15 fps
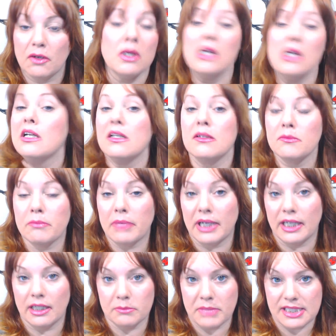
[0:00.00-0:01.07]
I don't know.
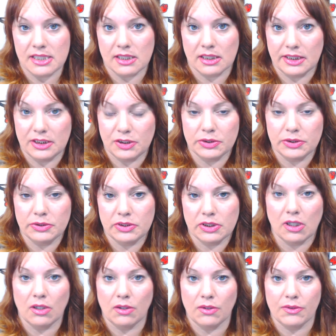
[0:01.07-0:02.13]
But basically,
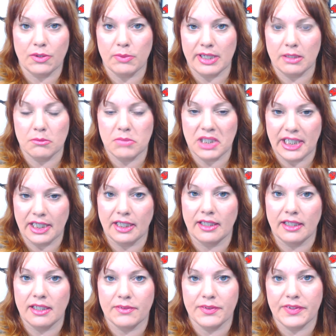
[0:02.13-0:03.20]
due to all the wedding
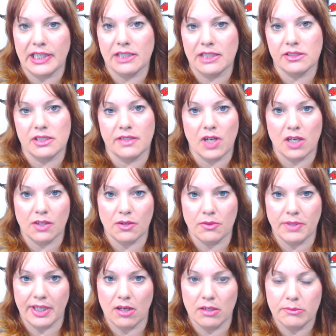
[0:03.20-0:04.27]
planning and everything else I've
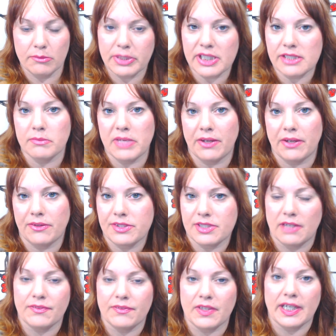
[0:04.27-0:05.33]
got going on, plus some
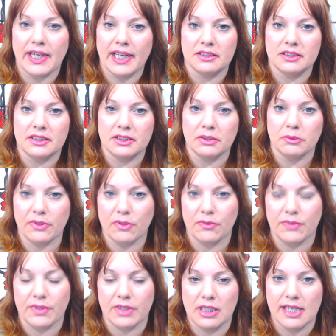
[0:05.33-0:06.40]
health stuff that I had to deal
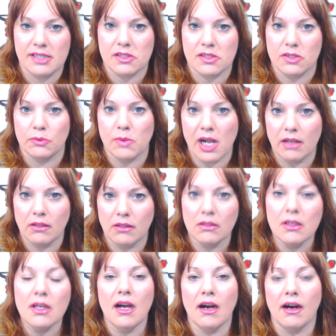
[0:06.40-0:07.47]
with over the last little
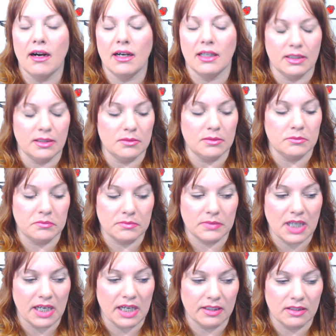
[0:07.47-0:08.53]
while,
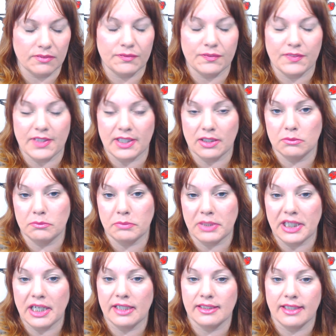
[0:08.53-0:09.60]
kind of
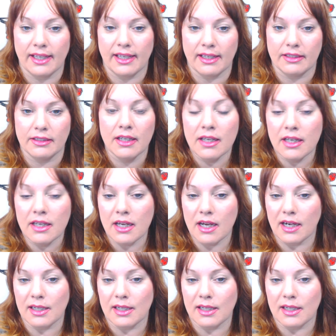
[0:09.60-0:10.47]
fell behind again.